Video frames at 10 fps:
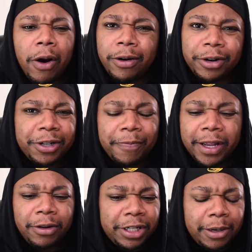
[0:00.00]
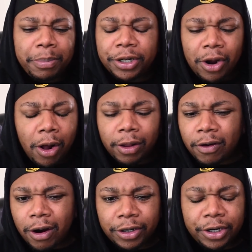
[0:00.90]
Garden or something, there's just a bunch of Olive
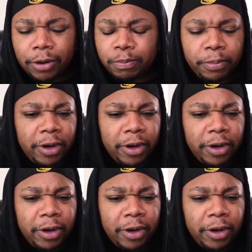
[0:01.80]
Gardens, you know,